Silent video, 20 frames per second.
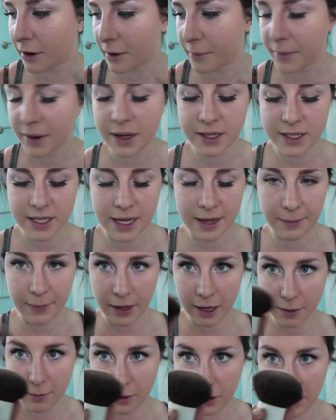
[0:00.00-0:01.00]
I'm going to take
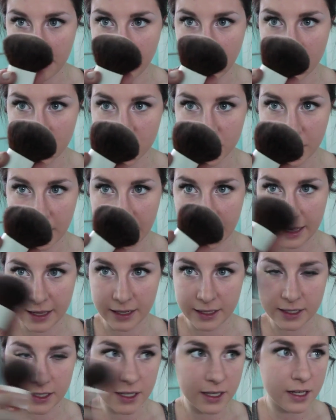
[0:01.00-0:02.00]
my kabuki brush
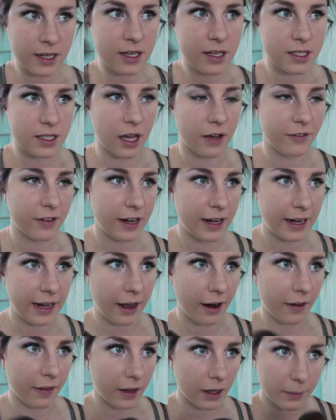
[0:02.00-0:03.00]
and soften it
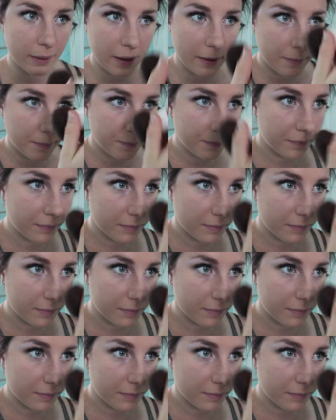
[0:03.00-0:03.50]
out a little bit.